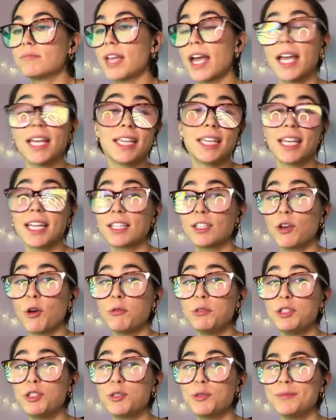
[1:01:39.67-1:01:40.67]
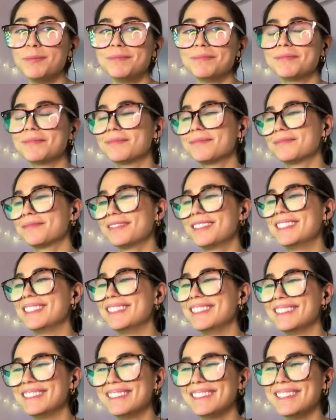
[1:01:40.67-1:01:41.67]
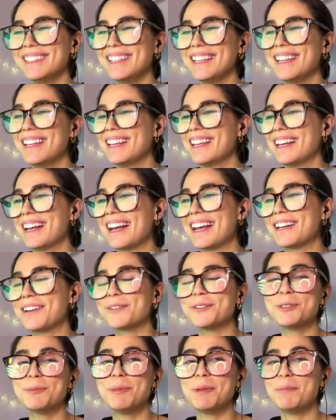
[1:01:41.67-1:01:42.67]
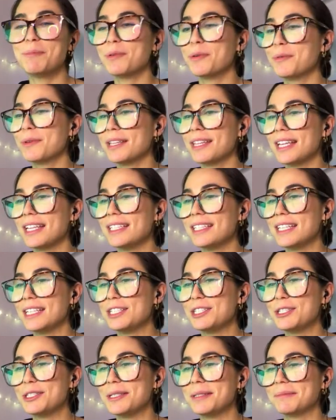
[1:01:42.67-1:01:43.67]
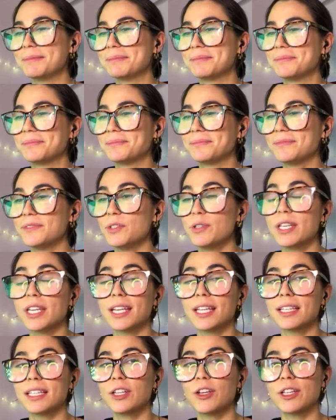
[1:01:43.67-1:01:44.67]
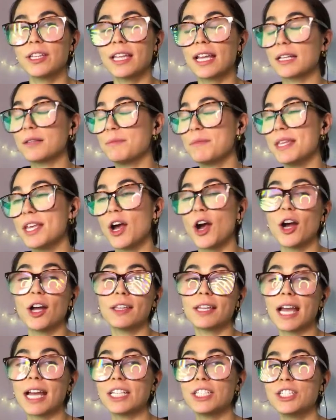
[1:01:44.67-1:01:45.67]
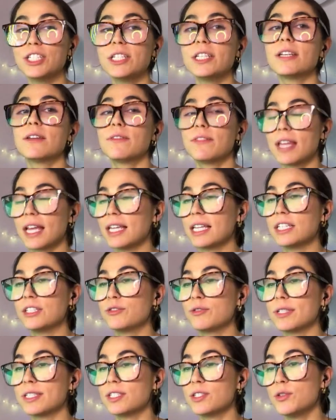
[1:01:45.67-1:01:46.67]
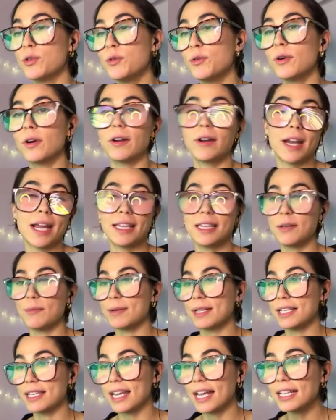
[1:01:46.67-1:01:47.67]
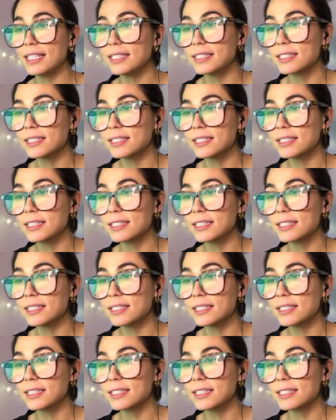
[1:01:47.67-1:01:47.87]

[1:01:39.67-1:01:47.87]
can coach you. I coach people with ADHD. You can contact me on IG if that interests you or anybody else.